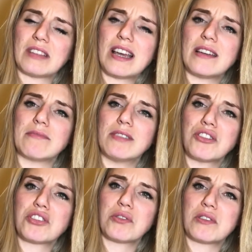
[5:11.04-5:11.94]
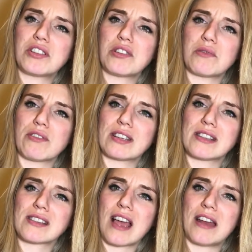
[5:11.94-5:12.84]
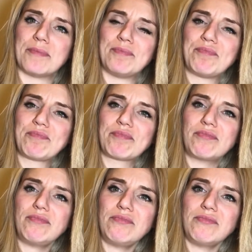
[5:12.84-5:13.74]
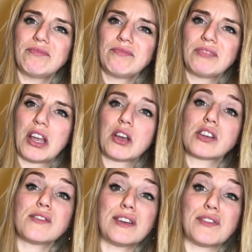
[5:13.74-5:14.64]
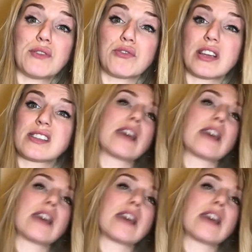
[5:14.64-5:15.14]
I am not sure what to do with the rest of this can. Because I've had a few drinks